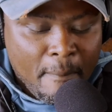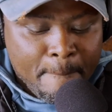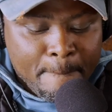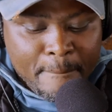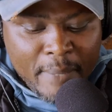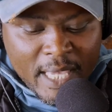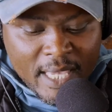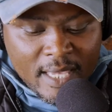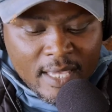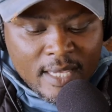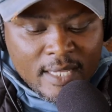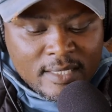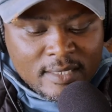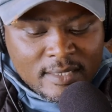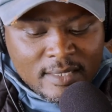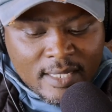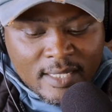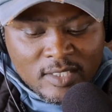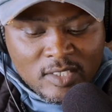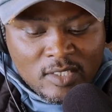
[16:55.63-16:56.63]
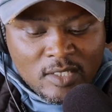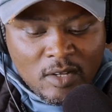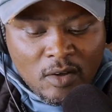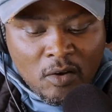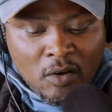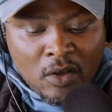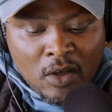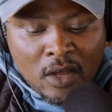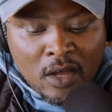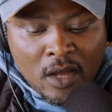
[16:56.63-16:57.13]
Be
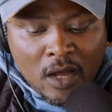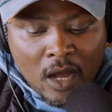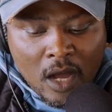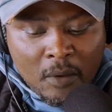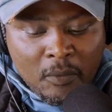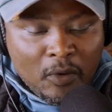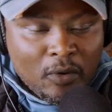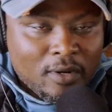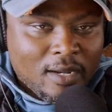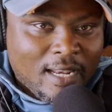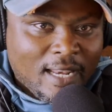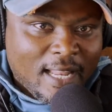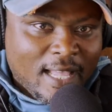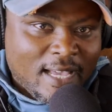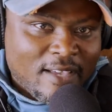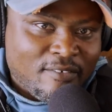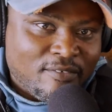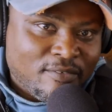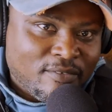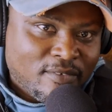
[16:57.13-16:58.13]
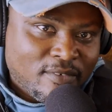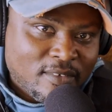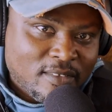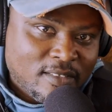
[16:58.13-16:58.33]
intentional about life,